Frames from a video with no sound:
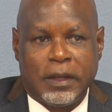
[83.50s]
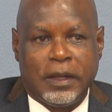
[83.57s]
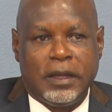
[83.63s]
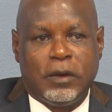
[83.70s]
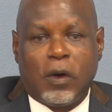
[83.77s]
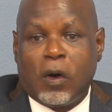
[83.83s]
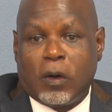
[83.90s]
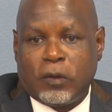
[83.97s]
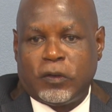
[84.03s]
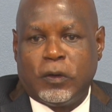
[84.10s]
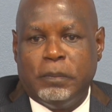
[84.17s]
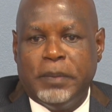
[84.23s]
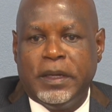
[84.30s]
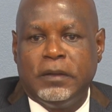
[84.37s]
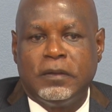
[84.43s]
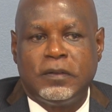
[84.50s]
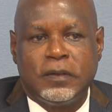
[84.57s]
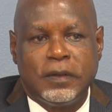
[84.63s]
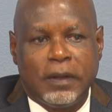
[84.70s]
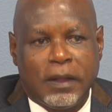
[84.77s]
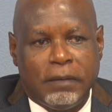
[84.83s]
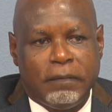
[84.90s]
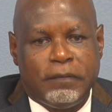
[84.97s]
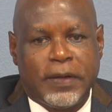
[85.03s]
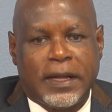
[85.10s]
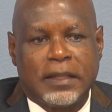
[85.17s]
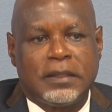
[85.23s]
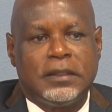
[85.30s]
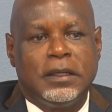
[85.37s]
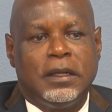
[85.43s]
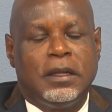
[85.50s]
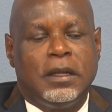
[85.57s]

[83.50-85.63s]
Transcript: It also means that